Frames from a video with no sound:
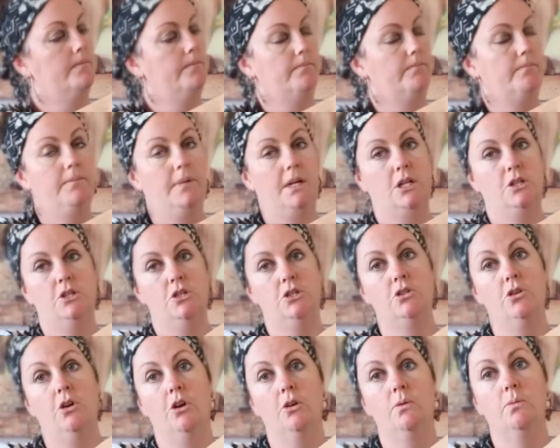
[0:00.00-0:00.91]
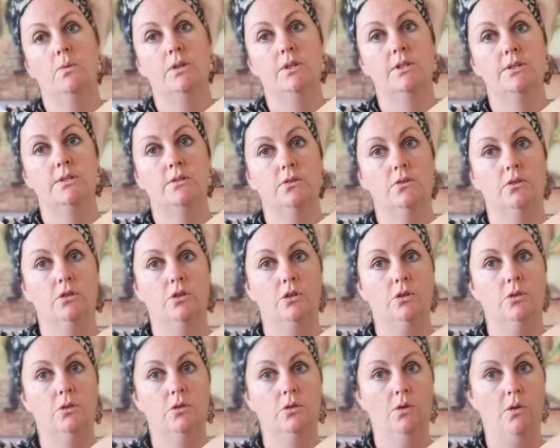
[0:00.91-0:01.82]
because you don't want to
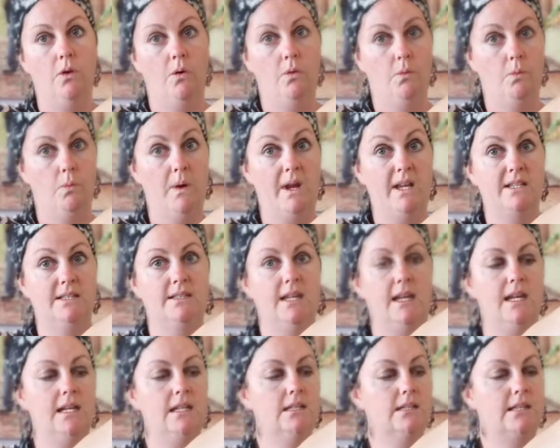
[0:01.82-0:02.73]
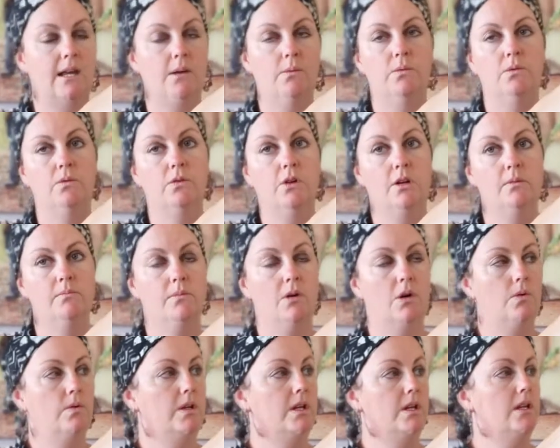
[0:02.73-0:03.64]
store wet seeds. They will go
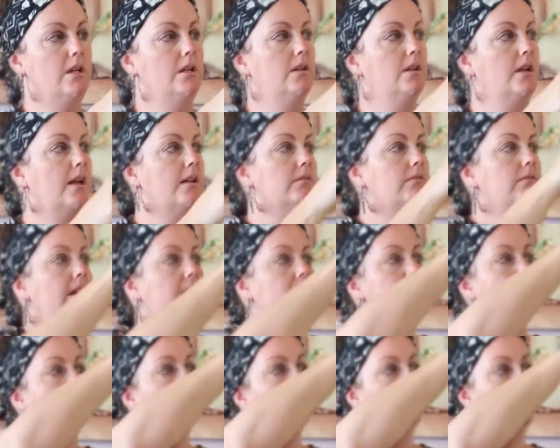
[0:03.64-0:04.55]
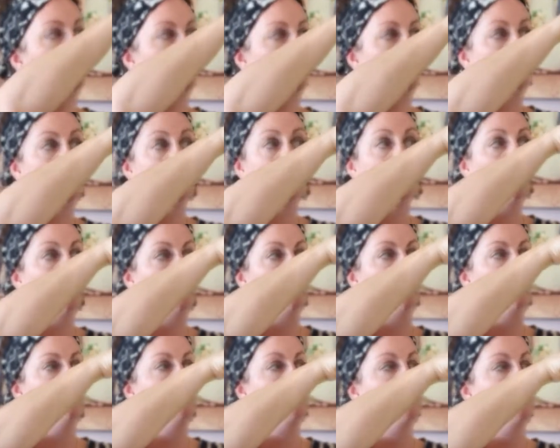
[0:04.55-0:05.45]
moldy and rancid, and then you won't
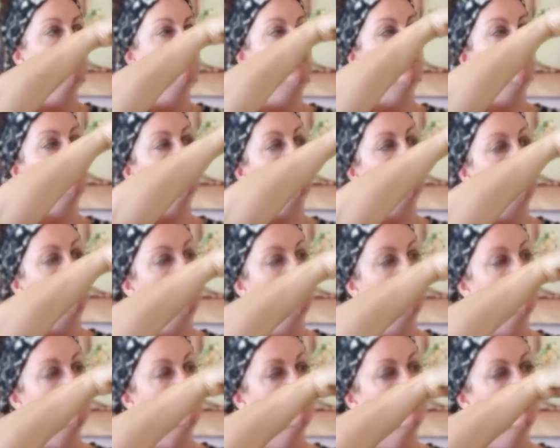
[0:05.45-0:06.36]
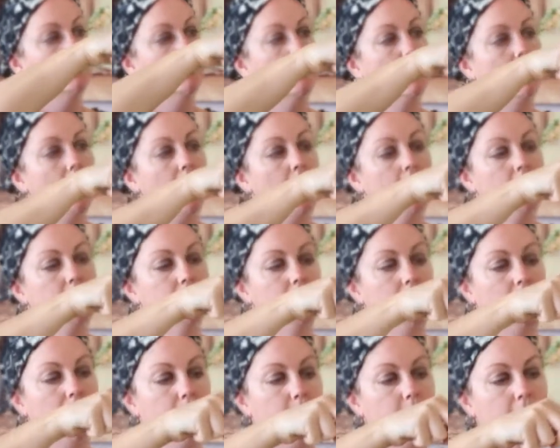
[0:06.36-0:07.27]
have any seeds next
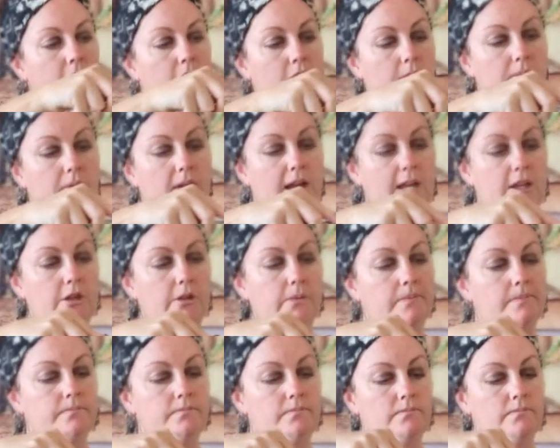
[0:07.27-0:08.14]
time you go to plant them.